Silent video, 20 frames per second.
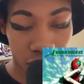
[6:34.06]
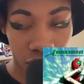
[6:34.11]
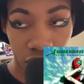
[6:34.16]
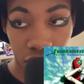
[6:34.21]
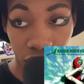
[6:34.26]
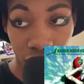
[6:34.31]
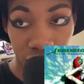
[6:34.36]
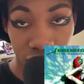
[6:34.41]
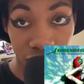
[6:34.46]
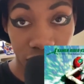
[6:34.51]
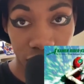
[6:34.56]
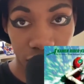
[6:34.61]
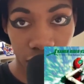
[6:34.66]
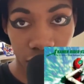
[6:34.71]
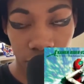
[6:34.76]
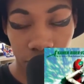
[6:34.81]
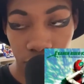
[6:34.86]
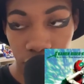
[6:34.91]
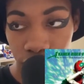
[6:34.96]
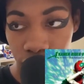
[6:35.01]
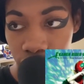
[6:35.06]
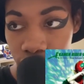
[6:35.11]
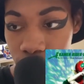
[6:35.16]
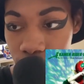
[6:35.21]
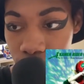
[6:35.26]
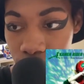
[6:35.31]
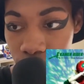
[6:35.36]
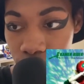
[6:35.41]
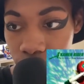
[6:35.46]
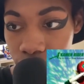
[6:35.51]
in a CD release.
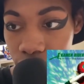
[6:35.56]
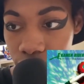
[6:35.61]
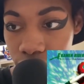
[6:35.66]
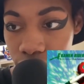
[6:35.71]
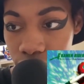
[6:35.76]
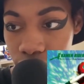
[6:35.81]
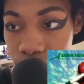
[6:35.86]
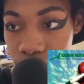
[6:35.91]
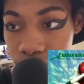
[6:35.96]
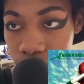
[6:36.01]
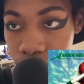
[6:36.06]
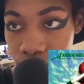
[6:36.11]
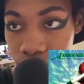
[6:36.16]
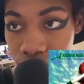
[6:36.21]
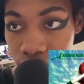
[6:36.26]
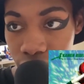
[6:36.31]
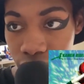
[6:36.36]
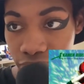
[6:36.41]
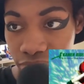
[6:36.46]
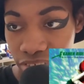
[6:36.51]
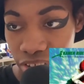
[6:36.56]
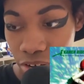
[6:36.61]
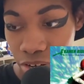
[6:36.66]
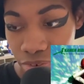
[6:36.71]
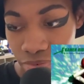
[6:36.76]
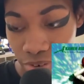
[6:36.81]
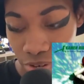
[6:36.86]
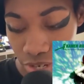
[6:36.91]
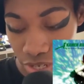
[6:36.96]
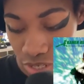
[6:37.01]
So
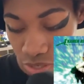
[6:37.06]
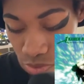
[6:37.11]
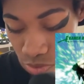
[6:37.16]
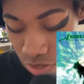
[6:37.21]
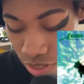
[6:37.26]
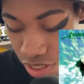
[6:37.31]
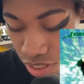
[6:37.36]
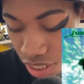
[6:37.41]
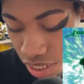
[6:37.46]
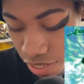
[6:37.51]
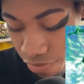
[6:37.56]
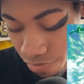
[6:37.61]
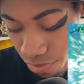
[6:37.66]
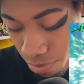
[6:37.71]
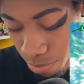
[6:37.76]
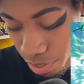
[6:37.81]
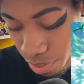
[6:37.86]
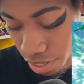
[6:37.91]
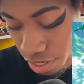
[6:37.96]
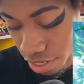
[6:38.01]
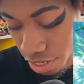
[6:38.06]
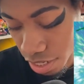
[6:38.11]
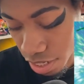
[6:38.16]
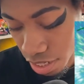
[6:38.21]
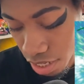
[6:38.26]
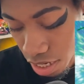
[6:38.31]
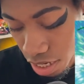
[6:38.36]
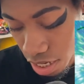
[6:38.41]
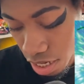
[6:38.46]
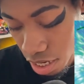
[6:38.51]
very, very short lived. But
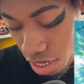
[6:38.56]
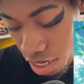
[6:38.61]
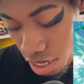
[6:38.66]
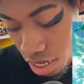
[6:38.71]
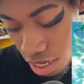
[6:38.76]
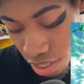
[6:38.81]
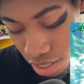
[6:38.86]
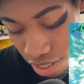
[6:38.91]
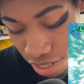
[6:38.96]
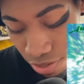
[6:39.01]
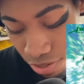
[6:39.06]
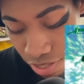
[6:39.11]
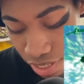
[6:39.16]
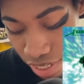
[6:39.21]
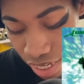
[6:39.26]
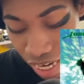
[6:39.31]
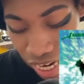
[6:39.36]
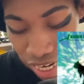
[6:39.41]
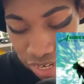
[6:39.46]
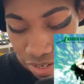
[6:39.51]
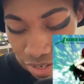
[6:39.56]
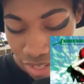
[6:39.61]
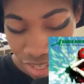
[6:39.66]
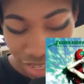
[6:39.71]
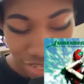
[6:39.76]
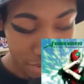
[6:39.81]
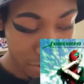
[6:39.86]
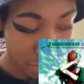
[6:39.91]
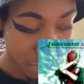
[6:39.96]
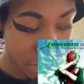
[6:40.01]
there's that. I,
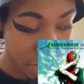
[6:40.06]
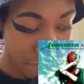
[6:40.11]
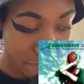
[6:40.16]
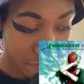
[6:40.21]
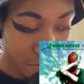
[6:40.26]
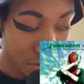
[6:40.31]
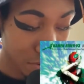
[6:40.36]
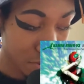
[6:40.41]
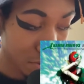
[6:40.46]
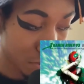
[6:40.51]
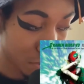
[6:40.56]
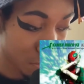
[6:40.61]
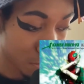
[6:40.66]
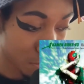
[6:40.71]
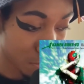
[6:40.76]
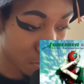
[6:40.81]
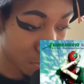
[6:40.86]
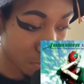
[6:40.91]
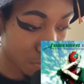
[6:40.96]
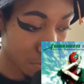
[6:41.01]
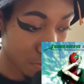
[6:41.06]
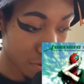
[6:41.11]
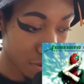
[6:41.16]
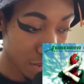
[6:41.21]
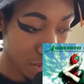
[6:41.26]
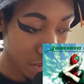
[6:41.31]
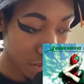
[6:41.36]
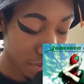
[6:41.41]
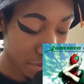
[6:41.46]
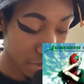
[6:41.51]
you know, these first two
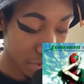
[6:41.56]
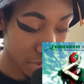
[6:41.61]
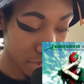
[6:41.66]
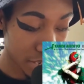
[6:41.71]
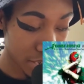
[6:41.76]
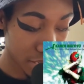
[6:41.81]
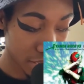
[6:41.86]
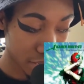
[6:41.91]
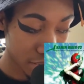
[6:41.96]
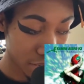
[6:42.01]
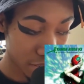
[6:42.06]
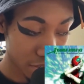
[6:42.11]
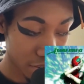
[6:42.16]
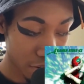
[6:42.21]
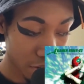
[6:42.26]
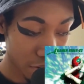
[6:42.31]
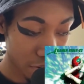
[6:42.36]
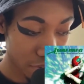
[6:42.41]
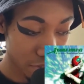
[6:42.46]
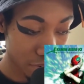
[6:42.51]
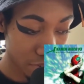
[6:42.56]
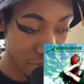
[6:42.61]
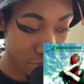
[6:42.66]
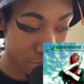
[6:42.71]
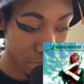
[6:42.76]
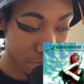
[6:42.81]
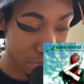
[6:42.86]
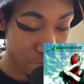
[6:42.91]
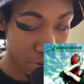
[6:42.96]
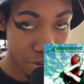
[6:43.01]
discs are
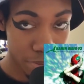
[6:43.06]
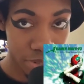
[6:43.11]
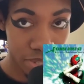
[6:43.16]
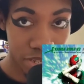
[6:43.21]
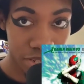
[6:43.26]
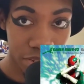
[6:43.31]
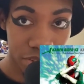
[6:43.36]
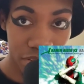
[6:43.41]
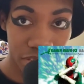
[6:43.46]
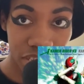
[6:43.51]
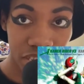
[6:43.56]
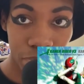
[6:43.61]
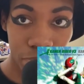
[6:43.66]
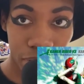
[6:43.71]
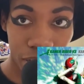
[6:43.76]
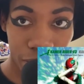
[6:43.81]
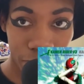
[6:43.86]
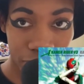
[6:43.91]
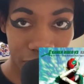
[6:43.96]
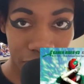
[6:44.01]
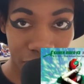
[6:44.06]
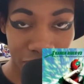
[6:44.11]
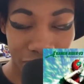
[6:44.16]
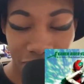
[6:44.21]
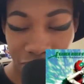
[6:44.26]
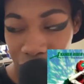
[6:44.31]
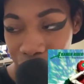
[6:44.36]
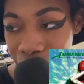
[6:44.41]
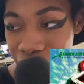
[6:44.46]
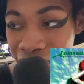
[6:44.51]
probably the least popped in
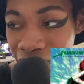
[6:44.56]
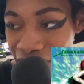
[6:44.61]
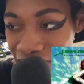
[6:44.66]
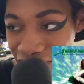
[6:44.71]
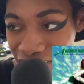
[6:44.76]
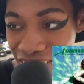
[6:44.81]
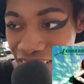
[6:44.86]
just because